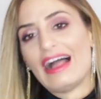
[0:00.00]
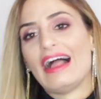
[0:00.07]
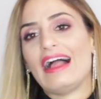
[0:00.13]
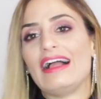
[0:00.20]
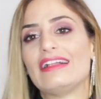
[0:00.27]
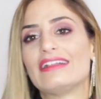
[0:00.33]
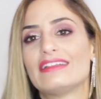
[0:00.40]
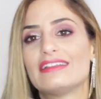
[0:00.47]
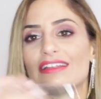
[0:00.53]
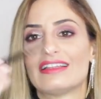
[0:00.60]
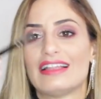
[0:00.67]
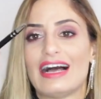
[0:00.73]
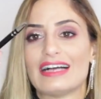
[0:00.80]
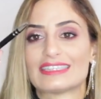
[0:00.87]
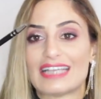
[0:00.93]
And the
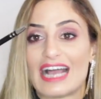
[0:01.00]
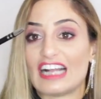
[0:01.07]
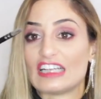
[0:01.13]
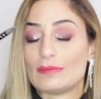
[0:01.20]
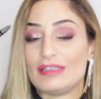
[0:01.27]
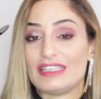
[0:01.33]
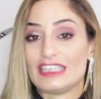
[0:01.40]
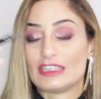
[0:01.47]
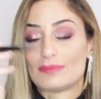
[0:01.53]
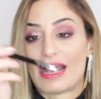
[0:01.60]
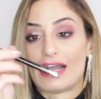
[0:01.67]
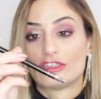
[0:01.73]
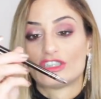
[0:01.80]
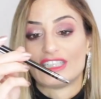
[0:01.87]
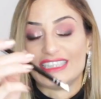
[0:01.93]
last item in this
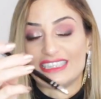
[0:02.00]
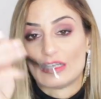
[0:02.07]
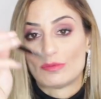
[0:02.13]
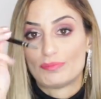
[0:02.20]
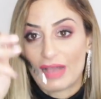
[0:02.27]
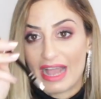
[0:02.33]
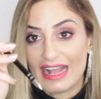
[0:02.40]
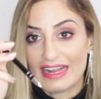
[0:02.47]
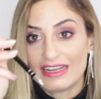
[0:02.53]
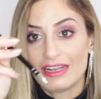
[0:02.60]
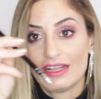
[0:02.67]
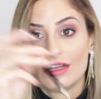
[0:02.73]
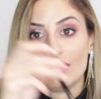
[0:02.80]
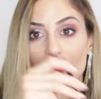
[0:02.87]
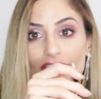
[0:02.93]
pouch is a
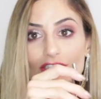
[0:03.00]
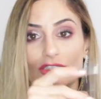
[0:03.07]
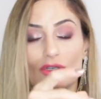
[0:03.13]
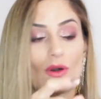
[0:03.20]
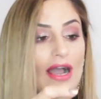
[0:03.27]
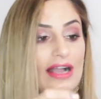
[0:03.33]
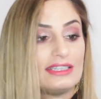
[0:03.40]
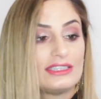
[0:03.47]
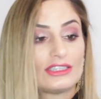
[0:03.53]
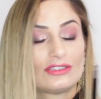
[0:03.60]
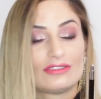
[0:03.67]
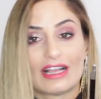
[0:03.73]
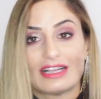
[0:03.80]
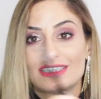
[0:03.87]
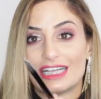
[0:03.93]
pen. So I,
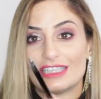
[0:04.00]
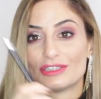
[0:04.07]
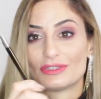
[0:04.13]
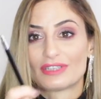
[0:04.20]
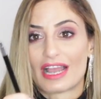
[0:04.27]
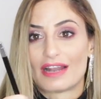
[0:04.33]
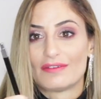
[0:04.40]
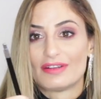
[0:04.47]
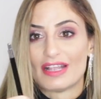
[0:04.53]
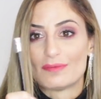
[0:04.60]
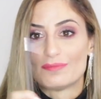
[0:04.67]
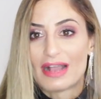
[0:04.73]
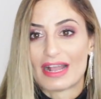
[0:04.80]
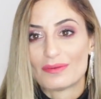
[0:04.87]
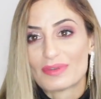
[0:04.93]
I tend to carry
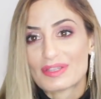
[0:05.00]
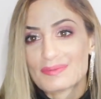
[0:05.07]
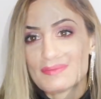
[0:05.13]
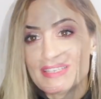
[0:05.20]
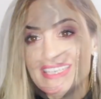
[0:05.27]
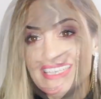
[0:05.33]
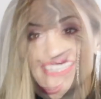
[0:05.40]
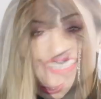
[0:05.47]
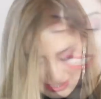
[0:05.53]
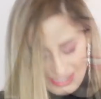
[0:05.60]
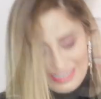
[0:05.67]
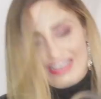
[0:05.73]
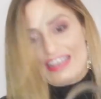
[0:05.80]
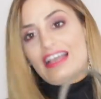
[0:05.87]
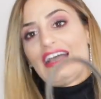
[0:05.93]
a pen with me.
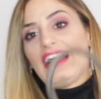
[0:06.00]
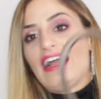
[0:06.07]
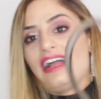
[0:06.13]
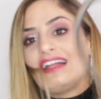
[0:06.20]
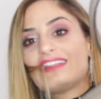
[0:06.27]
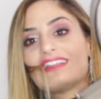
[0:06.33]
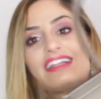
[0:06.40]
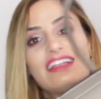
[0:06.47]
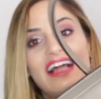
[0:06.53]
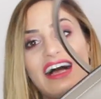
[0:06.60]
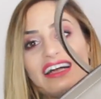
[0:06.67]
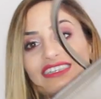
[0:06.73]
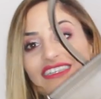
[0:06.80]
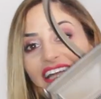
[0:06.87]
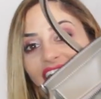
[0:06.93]
And the
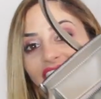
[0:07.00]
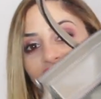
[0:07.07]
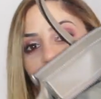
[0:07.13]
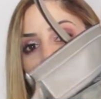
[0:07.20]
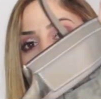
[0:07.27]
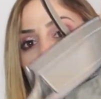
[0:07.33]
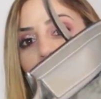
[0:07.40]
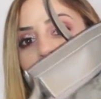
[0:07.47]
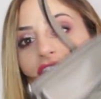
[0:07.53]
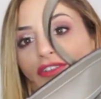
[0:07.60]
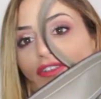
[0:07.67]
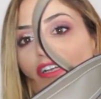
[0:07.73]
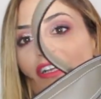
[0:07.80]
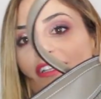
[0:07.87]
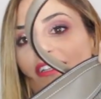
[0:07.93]
last item,
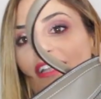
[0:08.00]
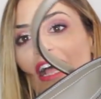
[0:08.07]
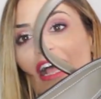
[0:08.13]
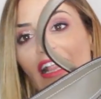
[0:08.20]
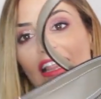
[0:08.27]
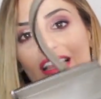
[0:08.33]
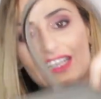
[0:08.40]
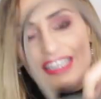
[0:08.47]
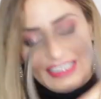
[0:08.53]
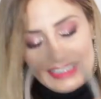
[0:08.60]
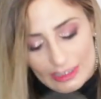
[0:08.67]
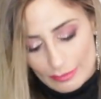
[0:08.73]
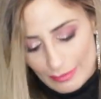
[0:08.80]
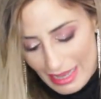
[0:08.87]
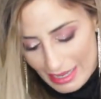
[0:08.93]
as you can tell,
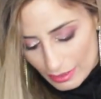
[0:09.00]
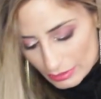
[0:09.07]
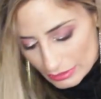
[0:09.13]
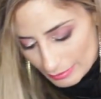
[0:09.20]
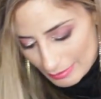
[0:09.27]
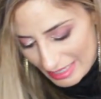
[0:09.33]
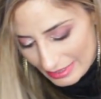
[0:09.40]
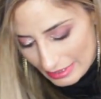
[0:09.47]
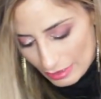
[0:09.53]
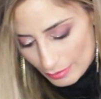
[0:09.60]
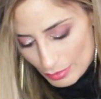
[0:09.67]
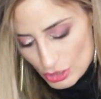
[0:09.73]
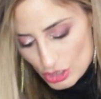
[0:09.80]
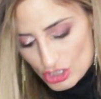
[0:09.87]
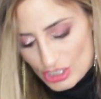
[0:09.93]
is my cosmetic
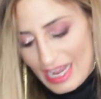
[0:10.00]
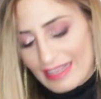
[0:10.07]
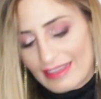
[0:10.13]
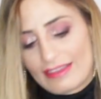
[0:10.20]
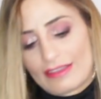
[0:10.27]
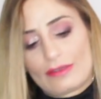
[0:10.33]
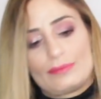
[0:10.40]
pochette.